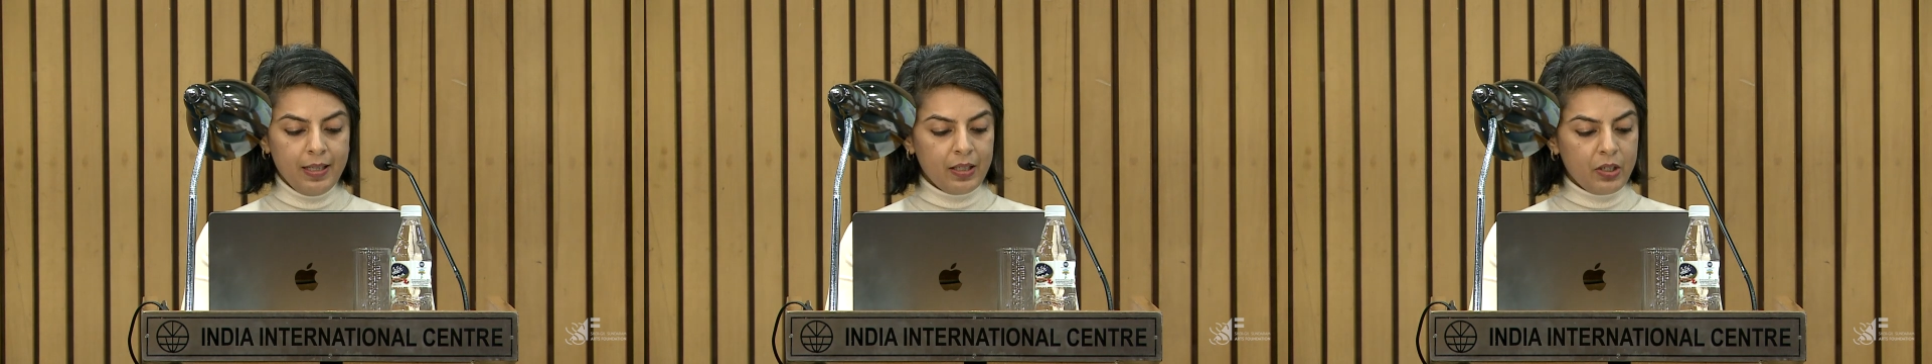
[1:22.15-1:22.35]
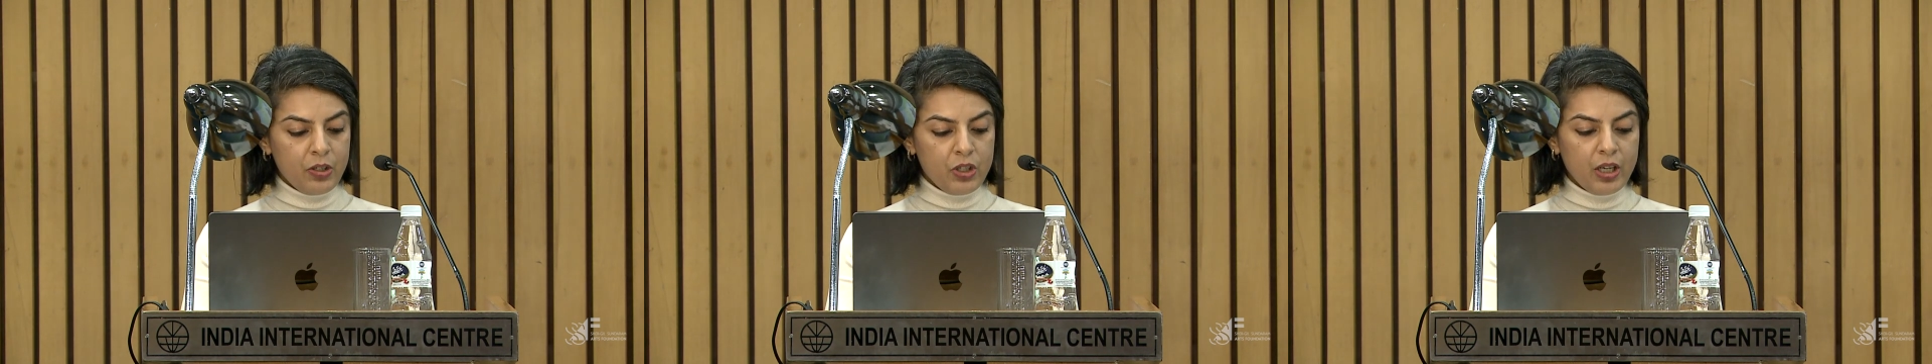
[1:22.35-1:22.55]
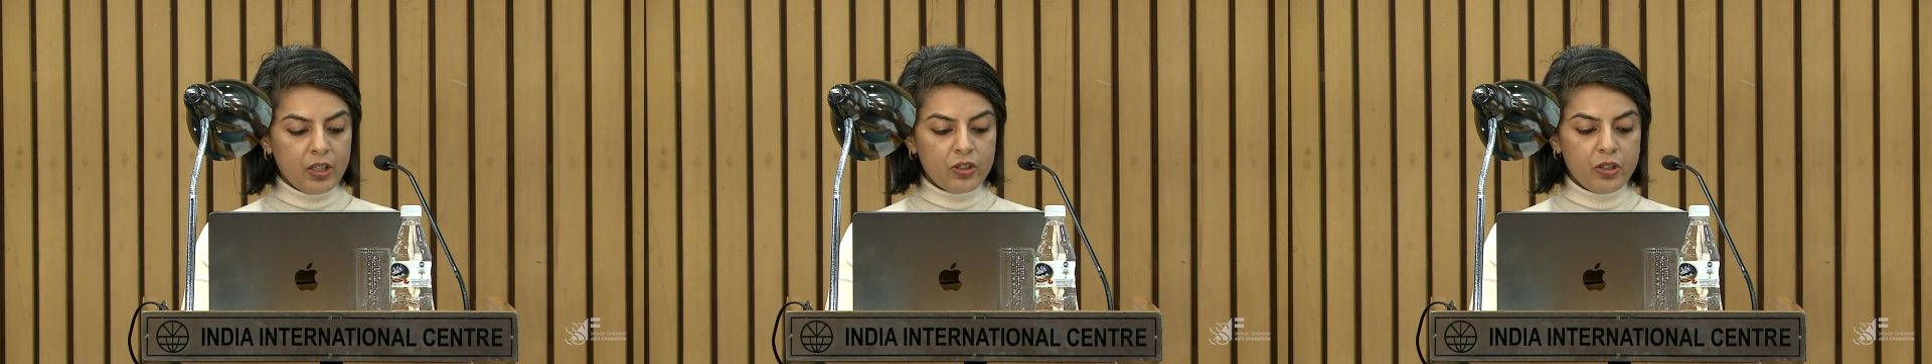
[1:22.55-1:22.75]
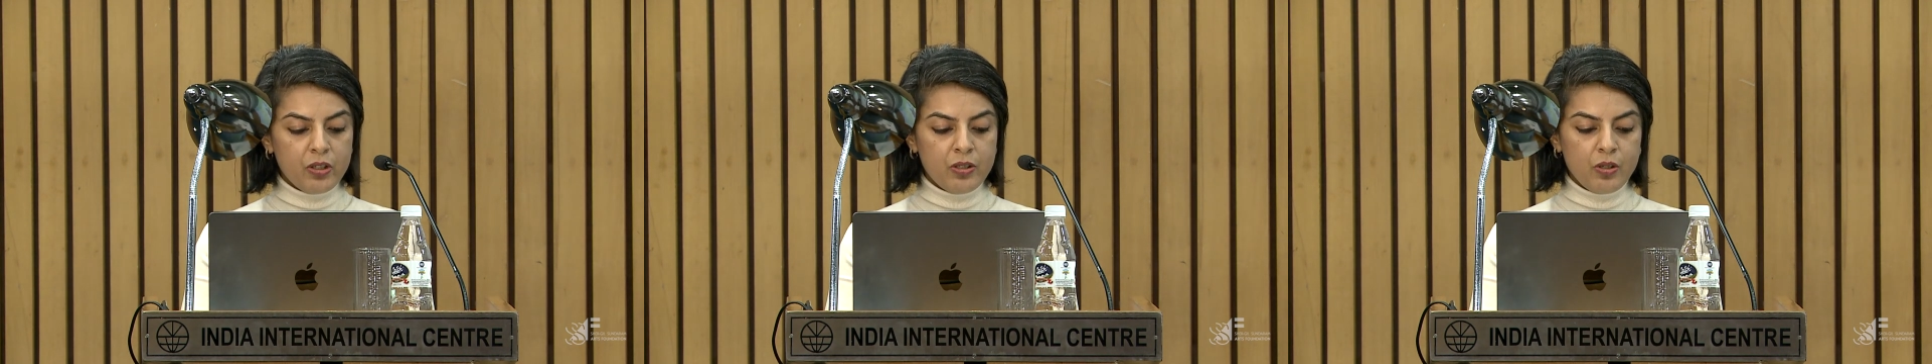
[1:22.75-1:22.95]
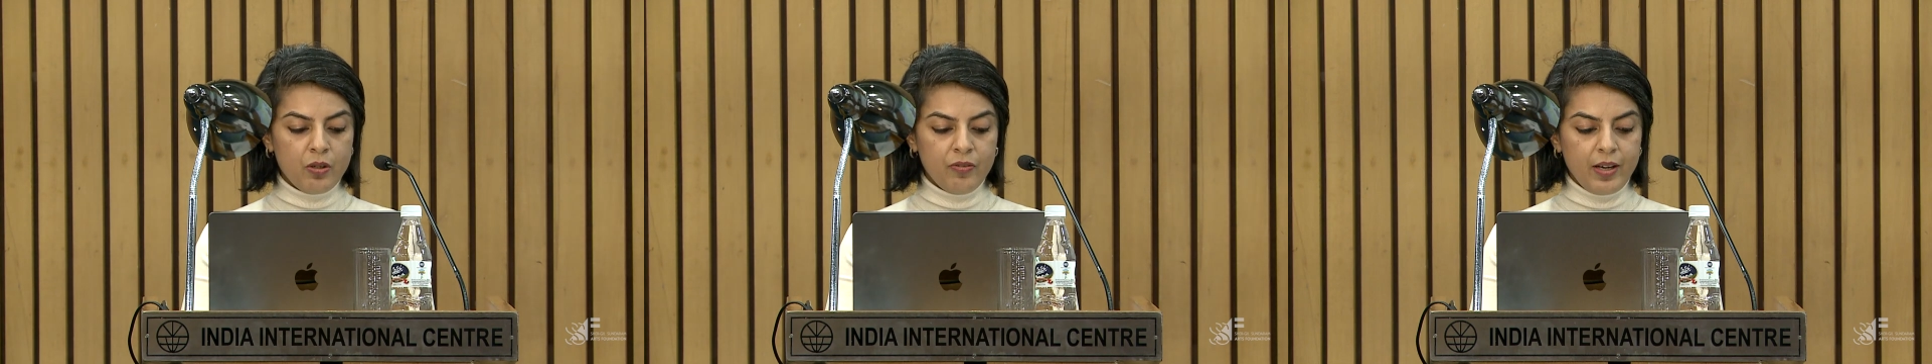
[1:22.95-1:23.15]

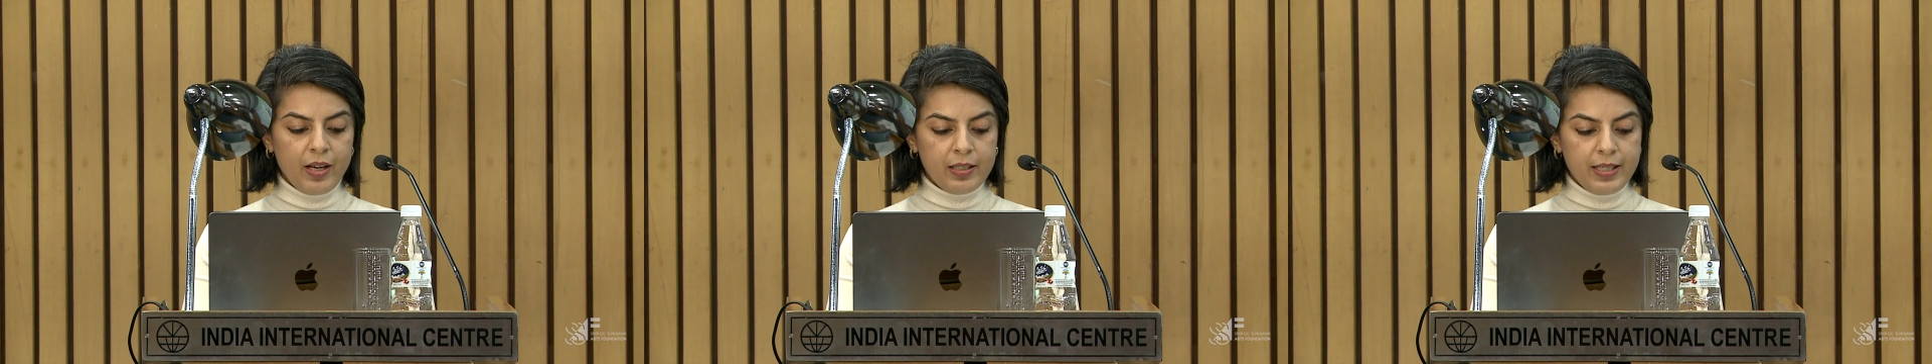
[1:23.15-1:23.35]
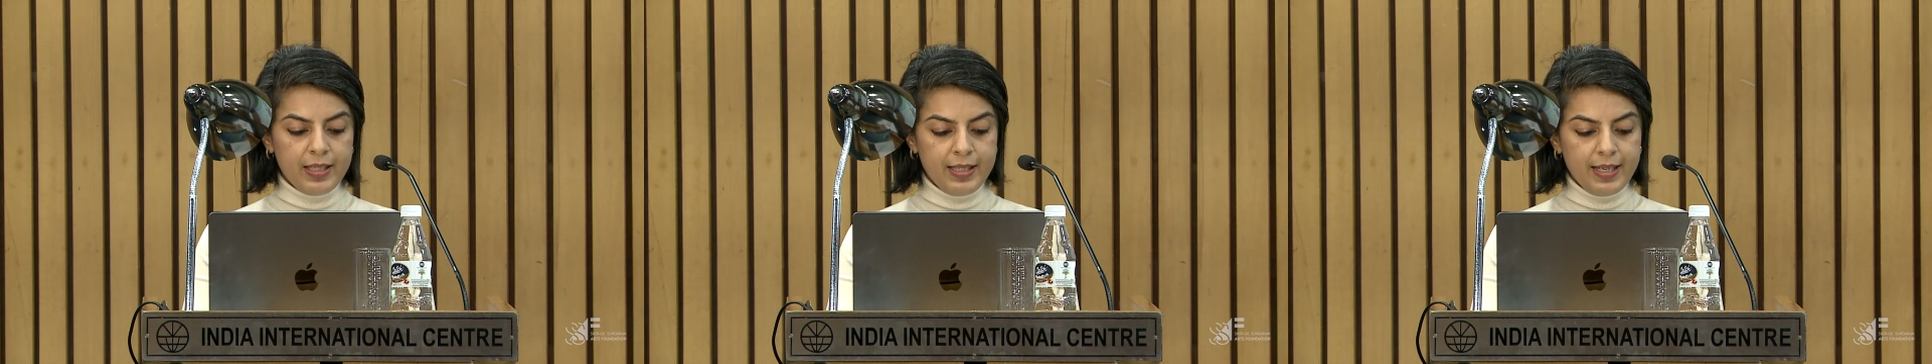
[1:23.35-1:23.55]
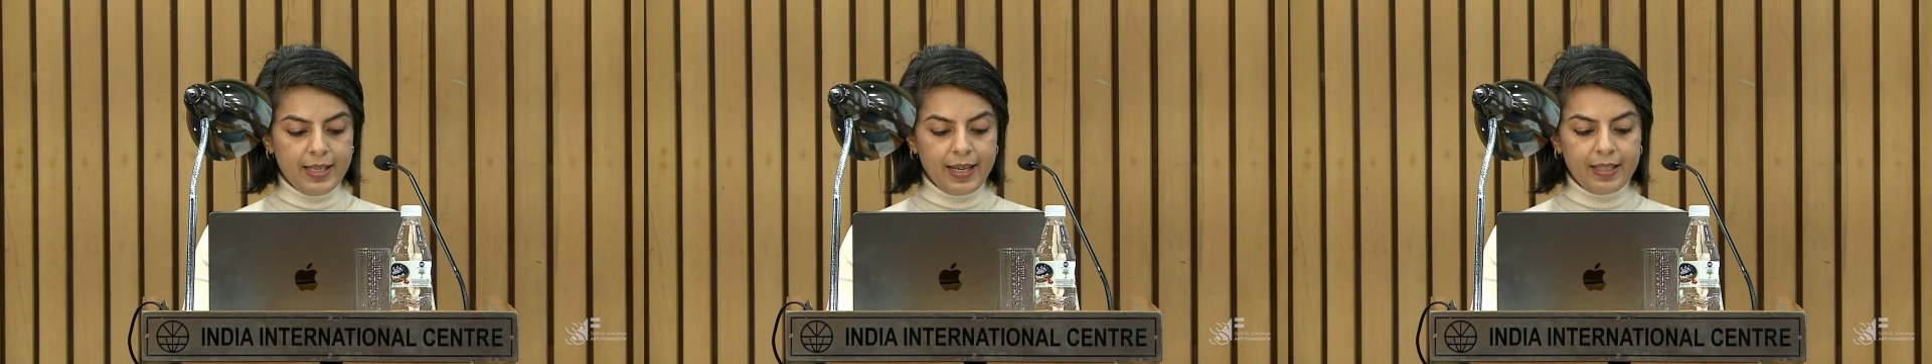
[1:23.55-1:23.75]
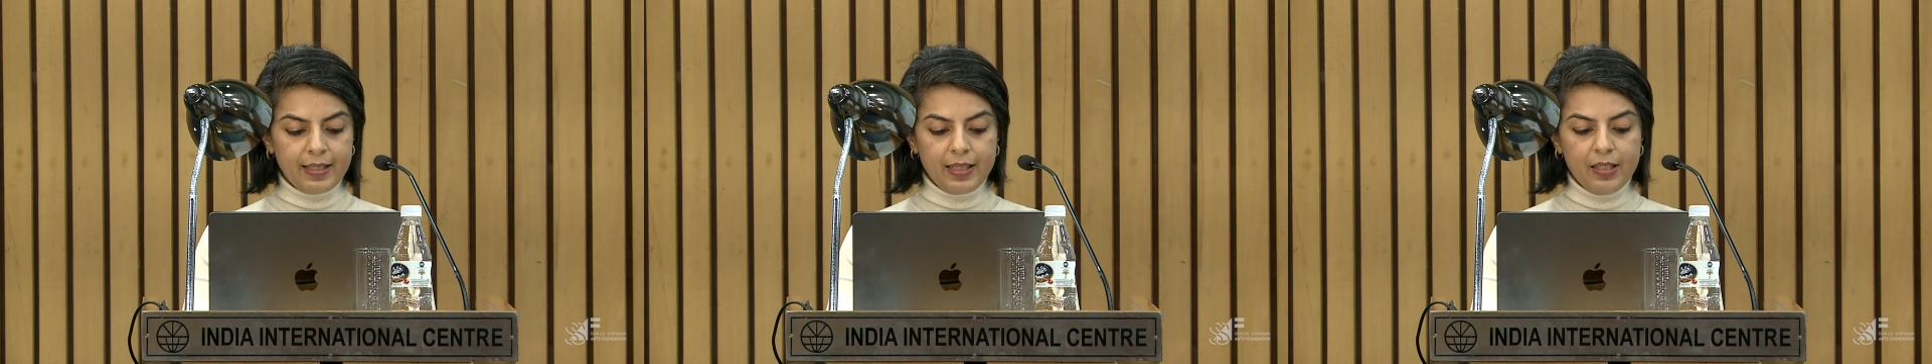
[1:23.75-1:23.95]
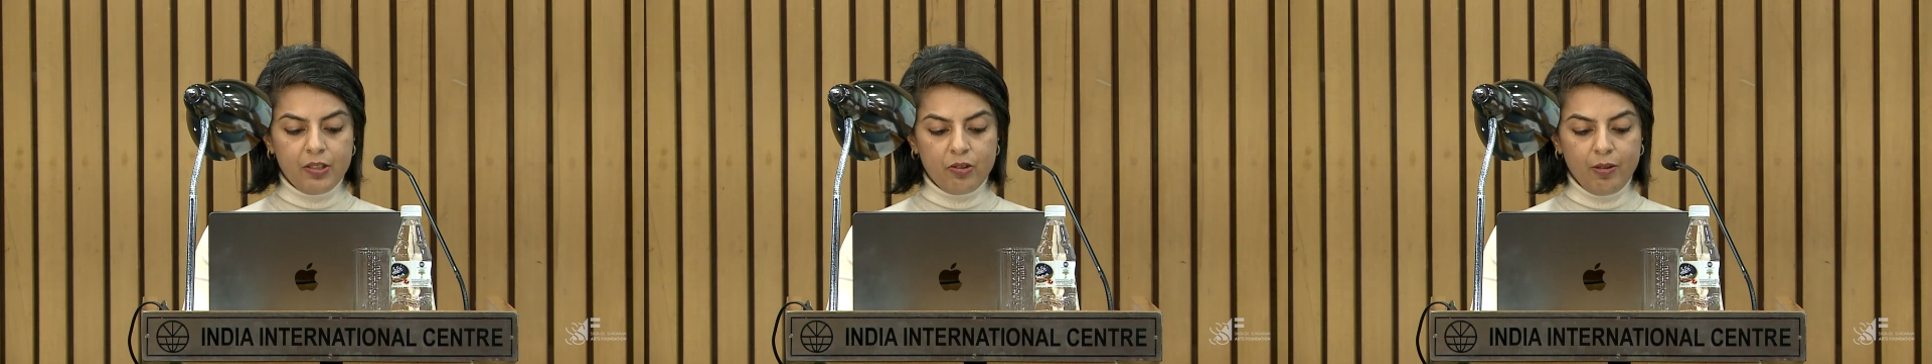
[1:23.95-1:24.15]
conjunctions of artistic and
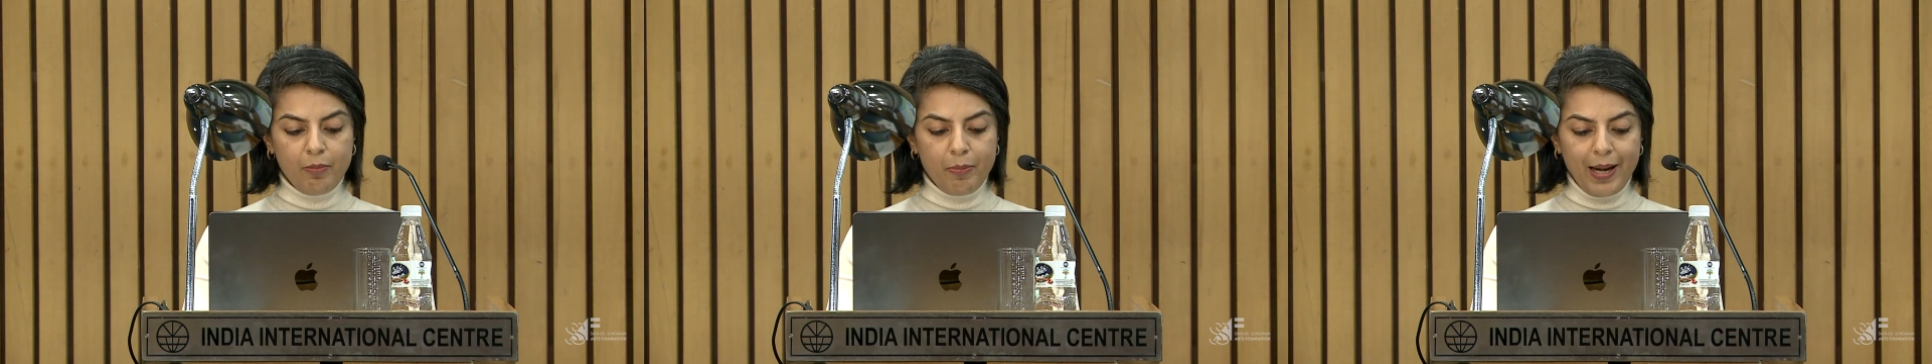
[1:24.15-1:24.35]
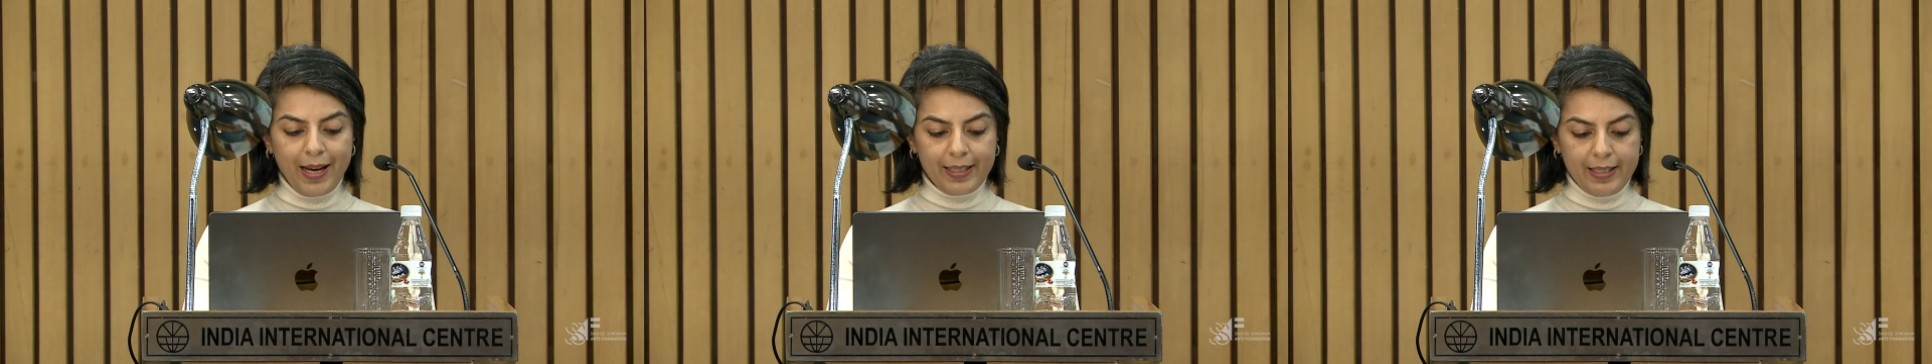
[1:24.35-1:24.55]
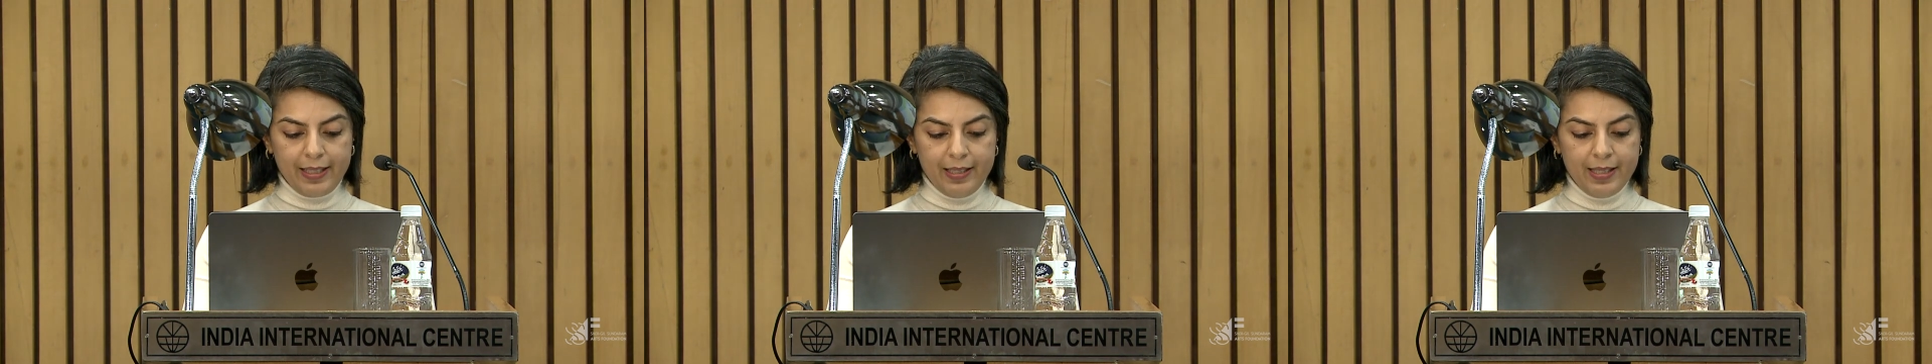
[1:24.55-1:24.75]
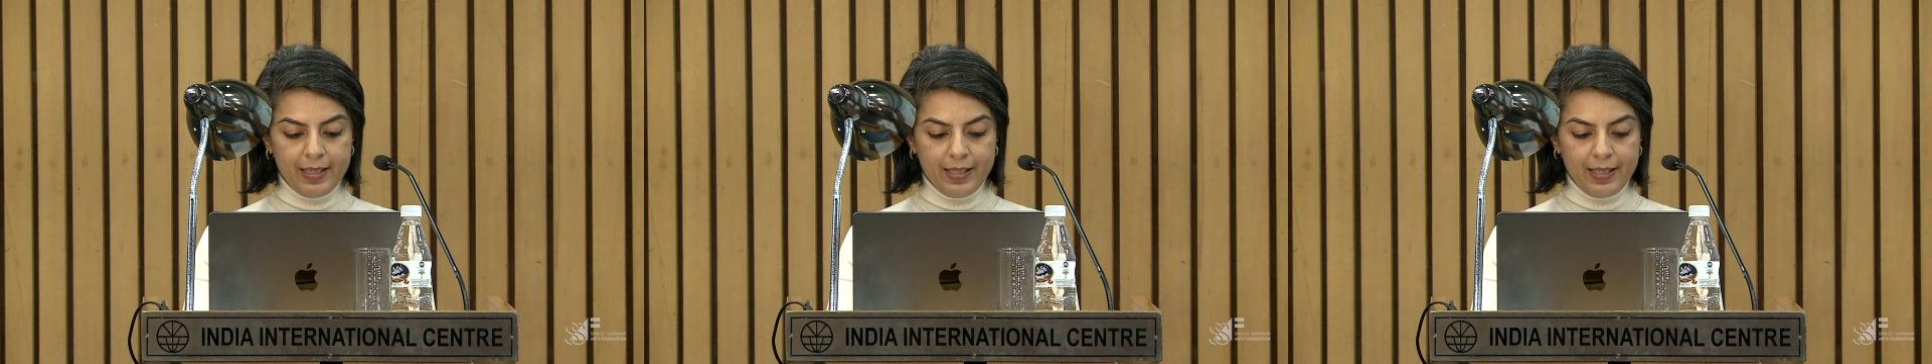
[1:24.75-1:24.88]
cultural practice